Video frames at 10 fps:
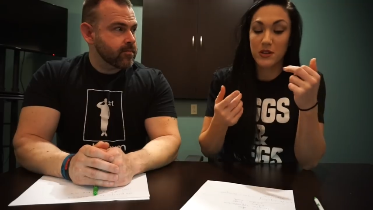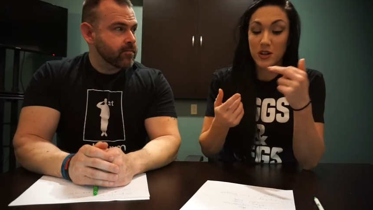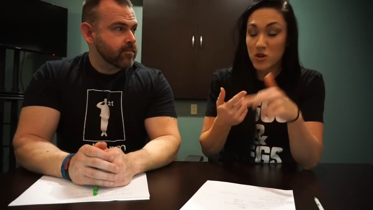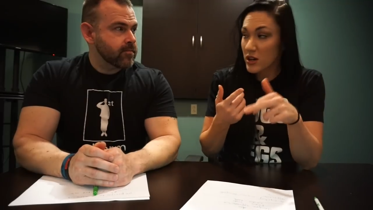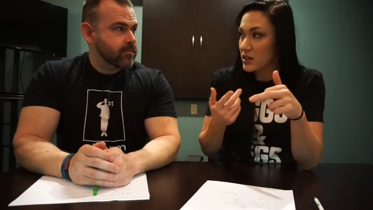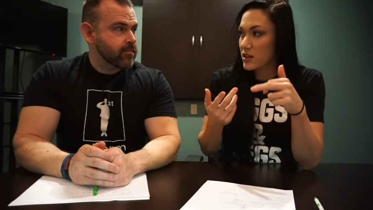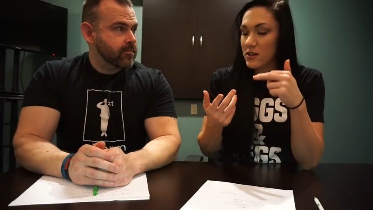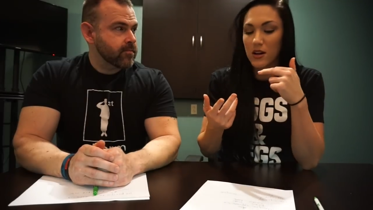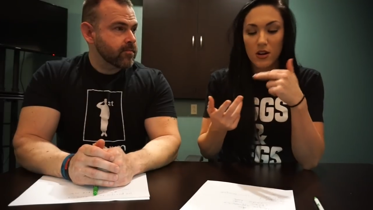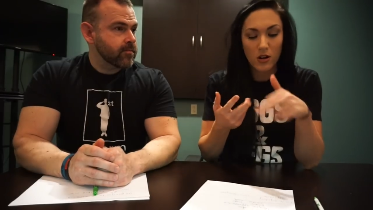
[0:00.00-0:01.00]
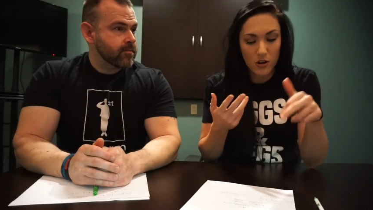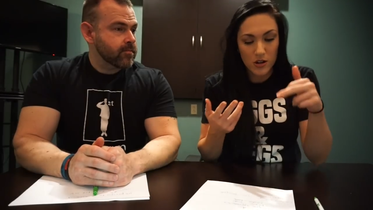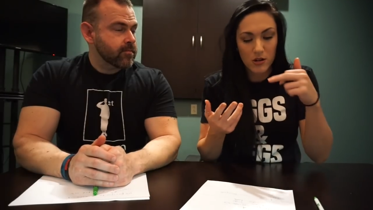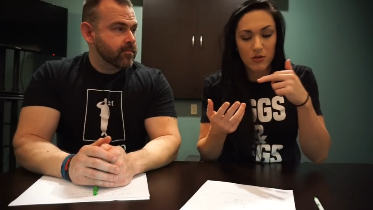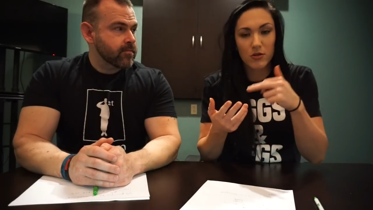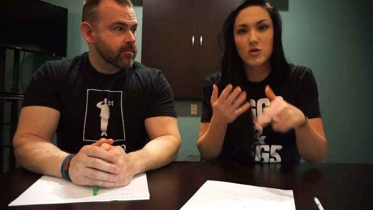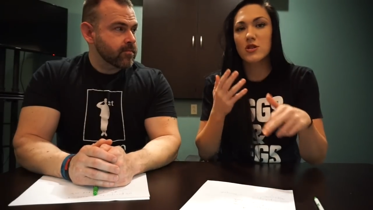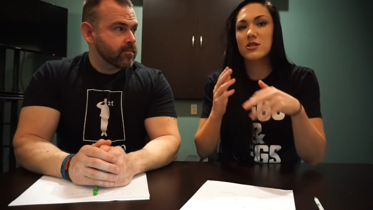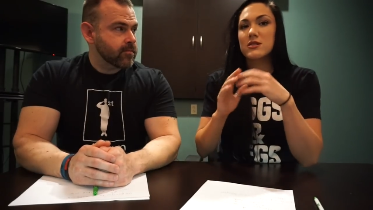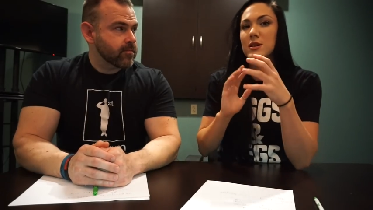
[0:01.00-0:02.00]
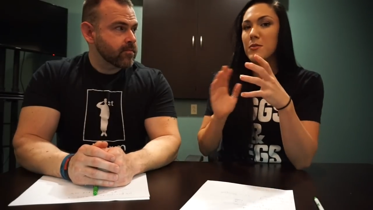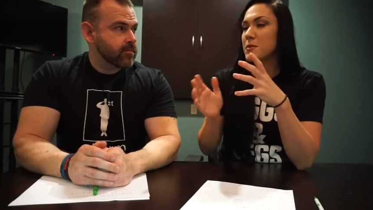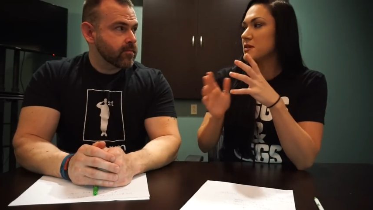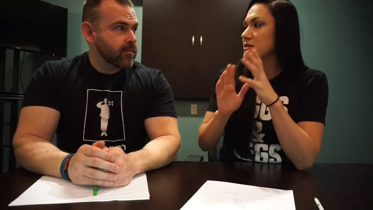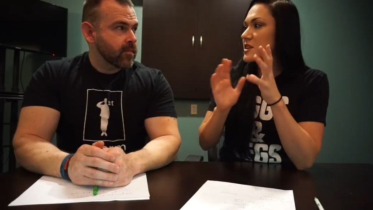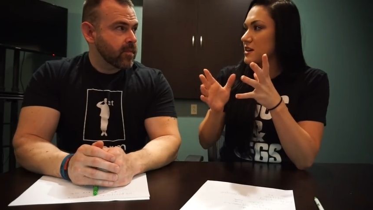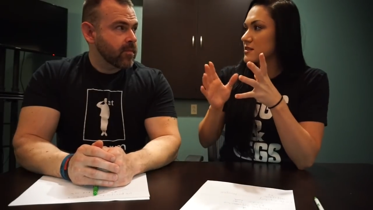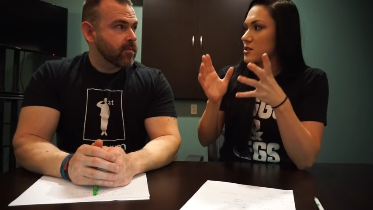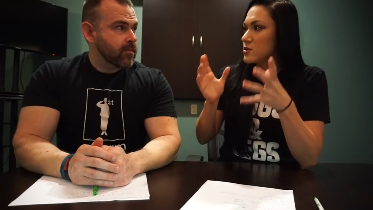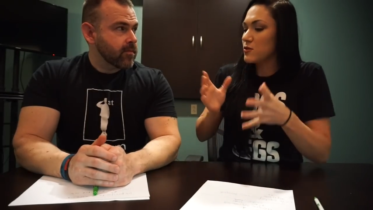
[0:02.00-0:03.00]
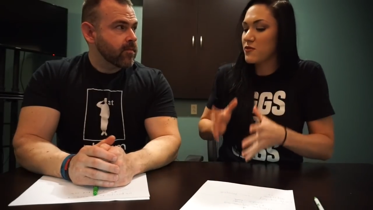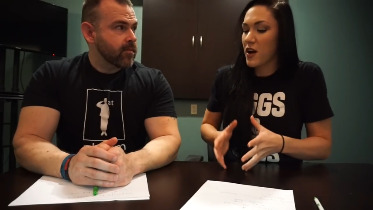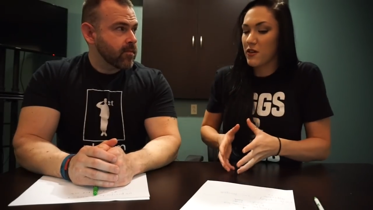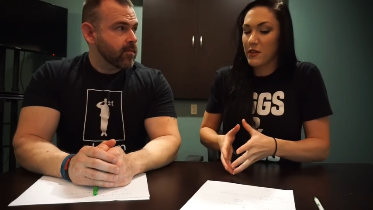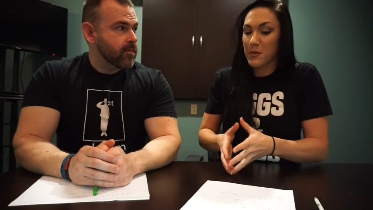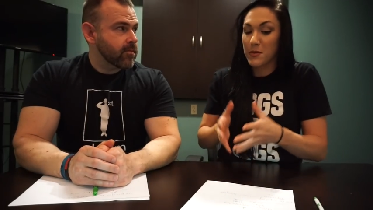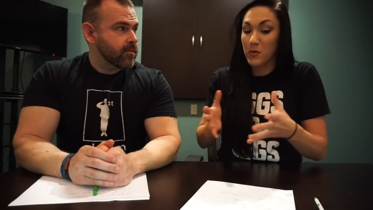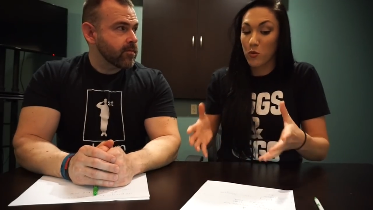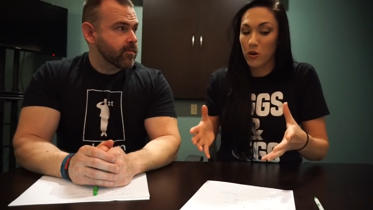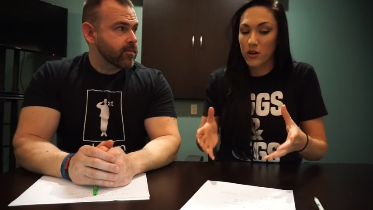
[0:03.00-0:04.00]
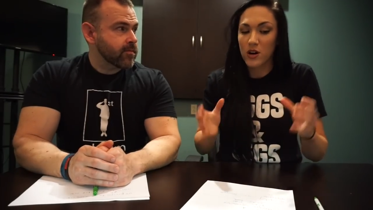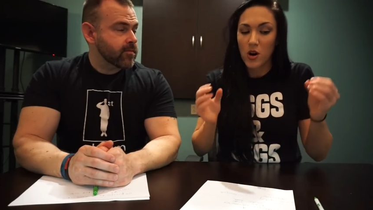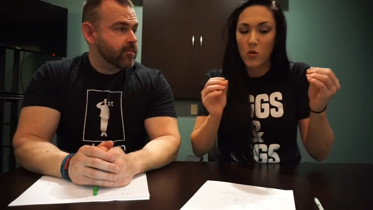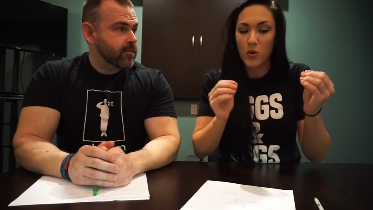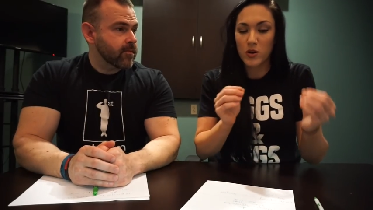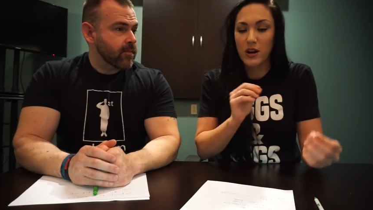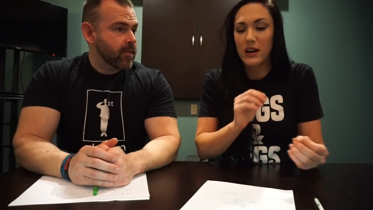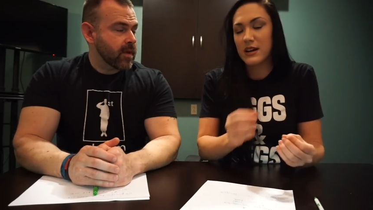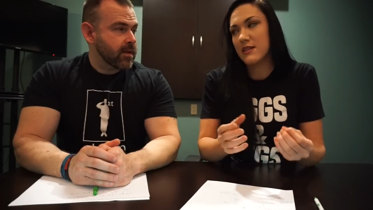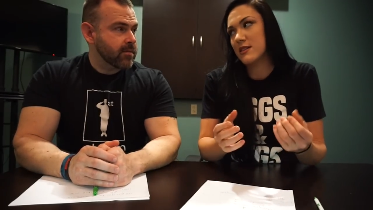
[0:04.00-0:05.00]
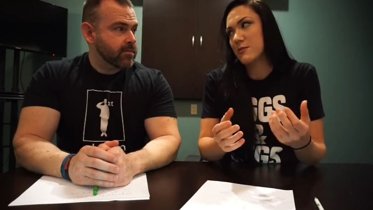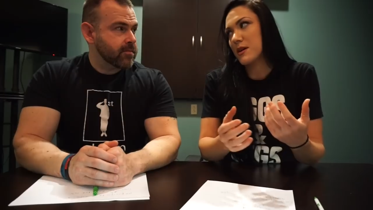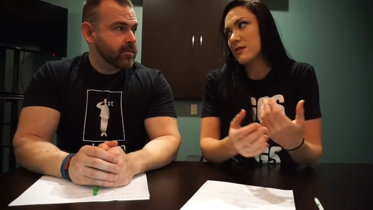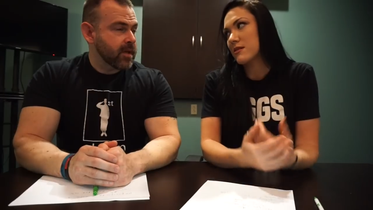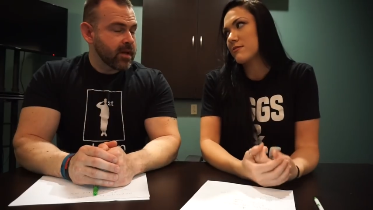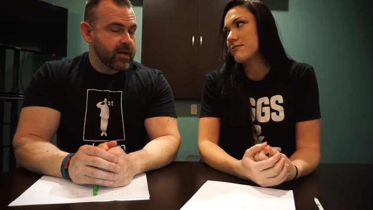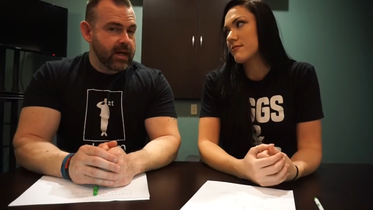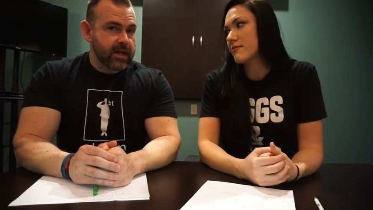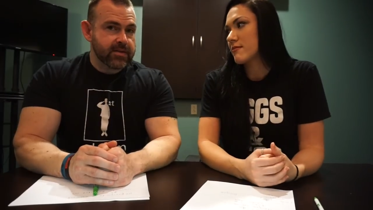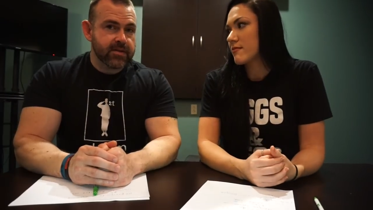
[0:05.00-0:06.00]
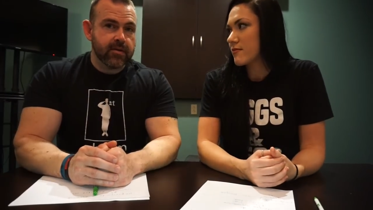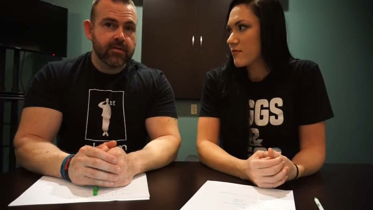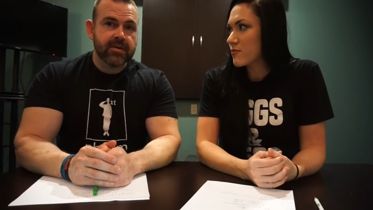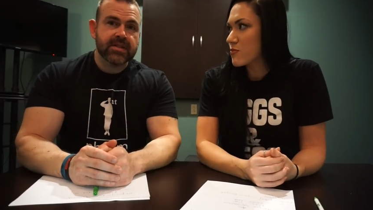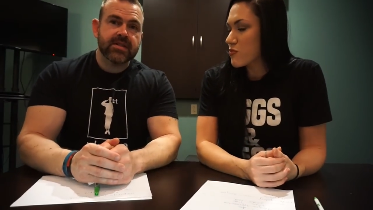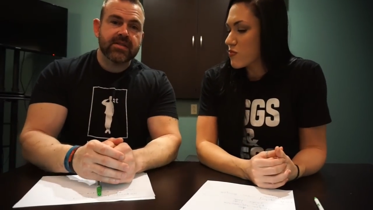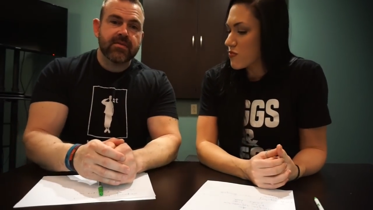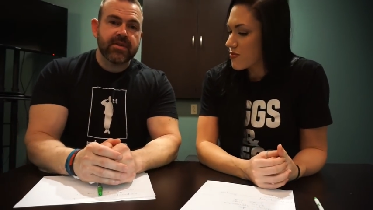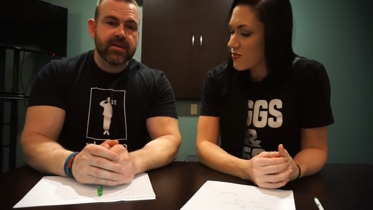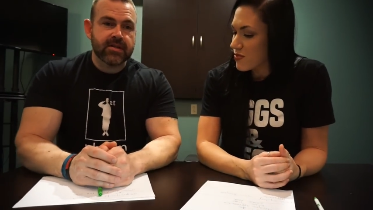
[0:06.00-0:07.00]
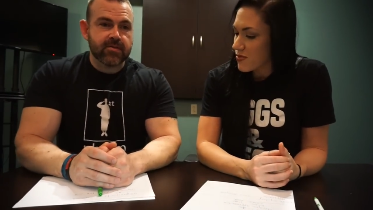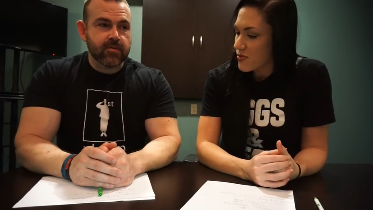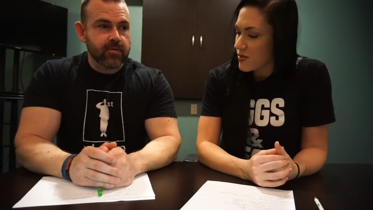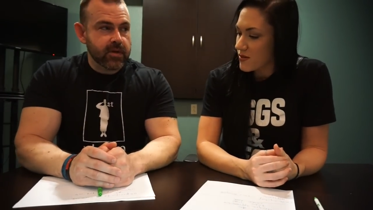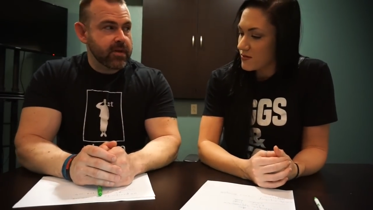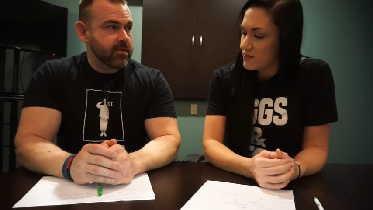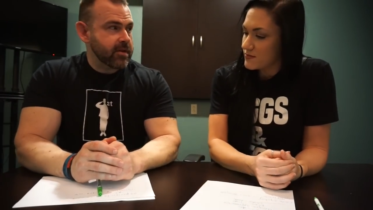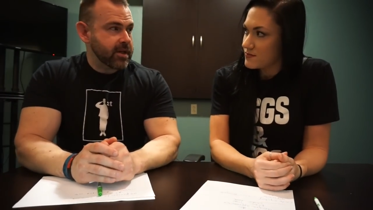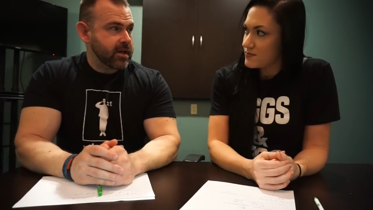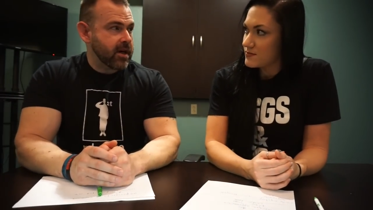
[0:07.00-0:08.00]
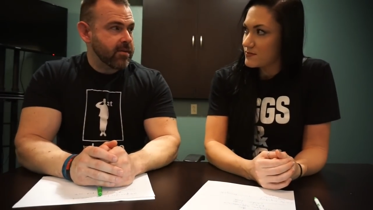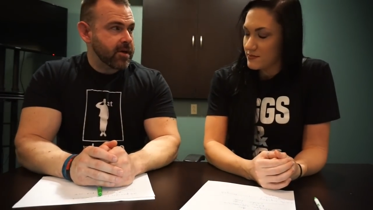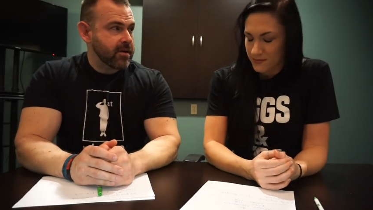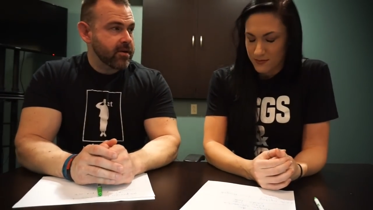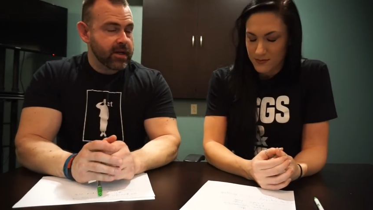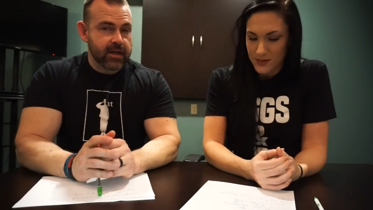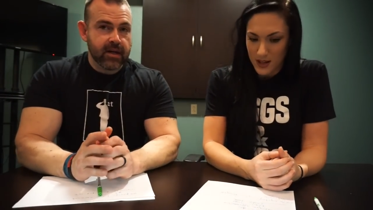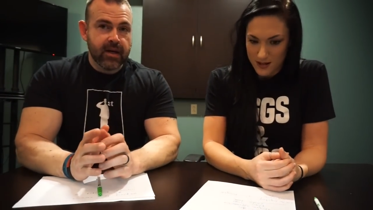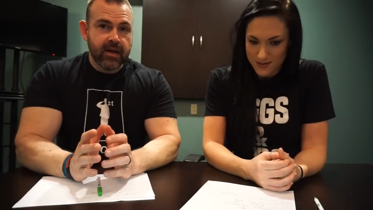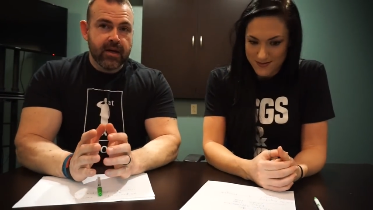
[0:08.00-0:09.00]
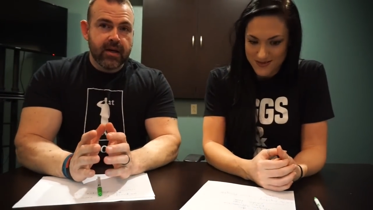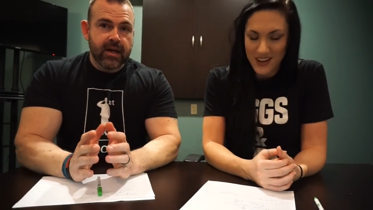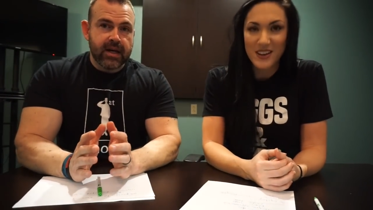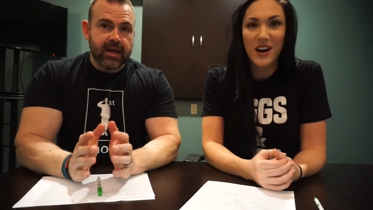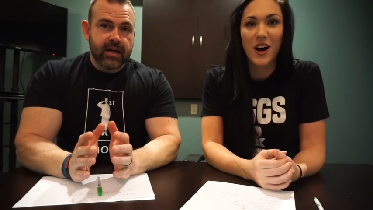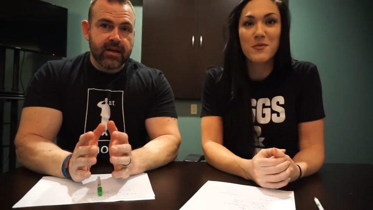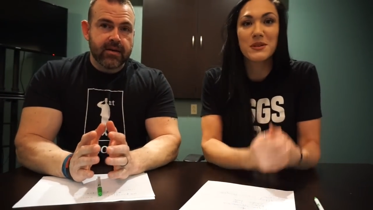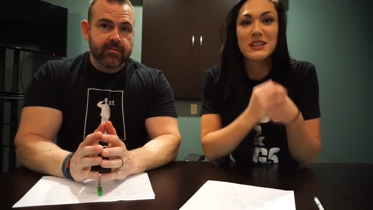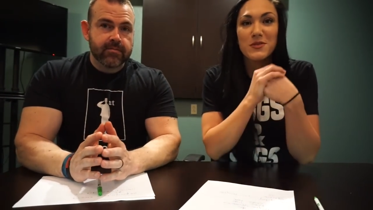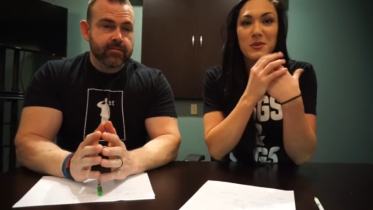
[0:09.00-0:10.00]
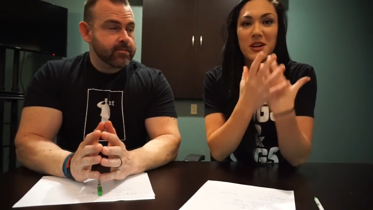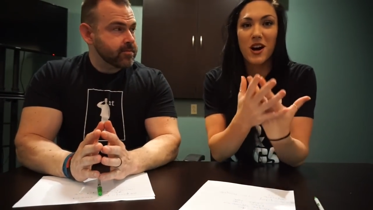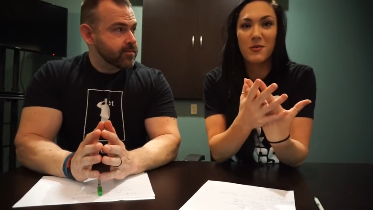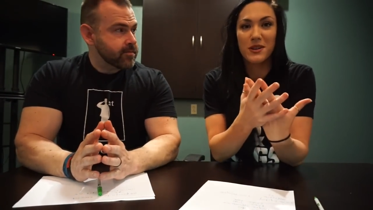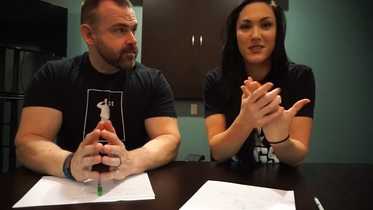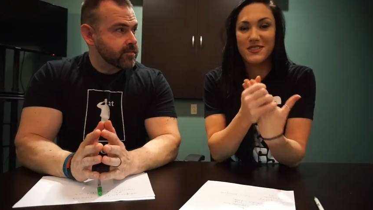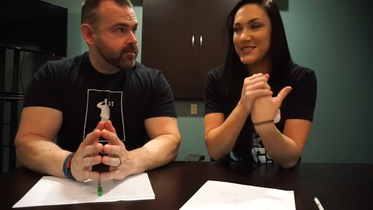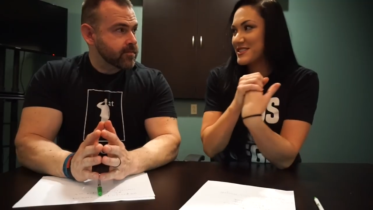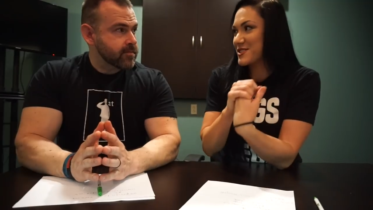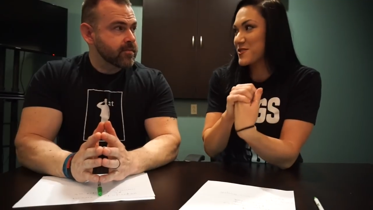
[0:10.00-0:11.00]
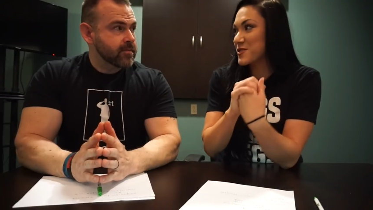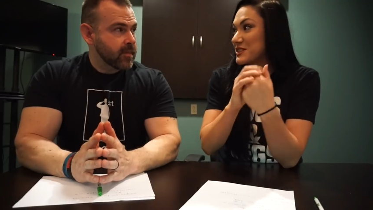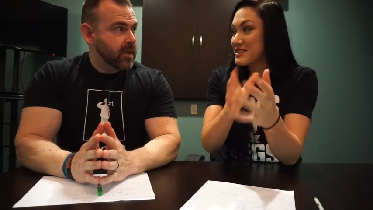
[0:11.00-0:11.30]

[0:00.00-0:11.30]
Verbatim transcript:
Speaker 1: with like training, cardio, nutrition, supplements, things that you found that maybe work when you're kind of in these spots?
Speaker 2: Yeah, so this is something that's really, really common. Like yeah, unbelievably common so if you're